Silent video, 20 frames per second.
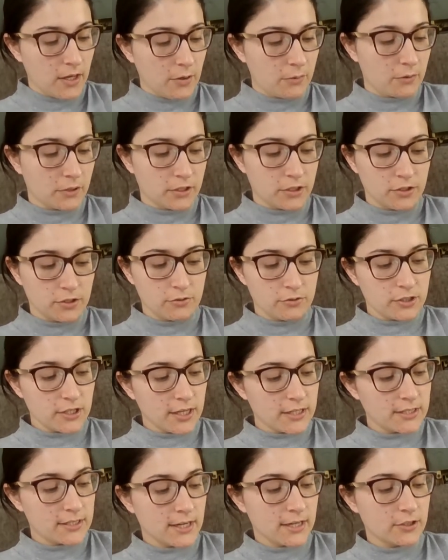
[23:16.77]
We're going to do a
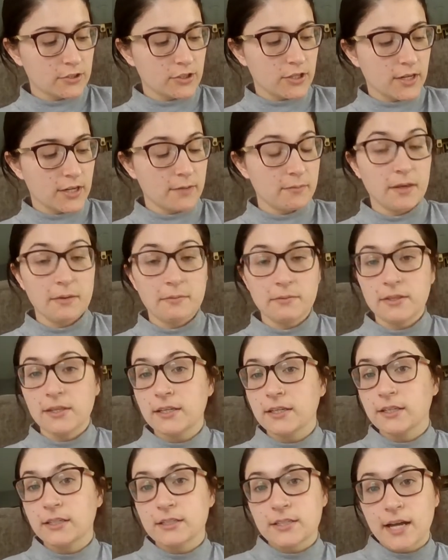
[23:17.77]
chest x-ray. Maybe they
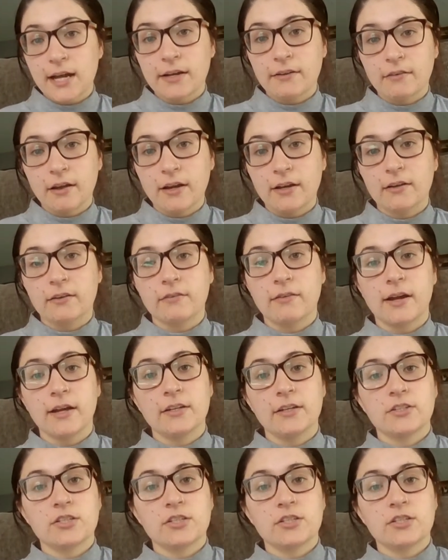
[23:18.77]
need a diuretic, right?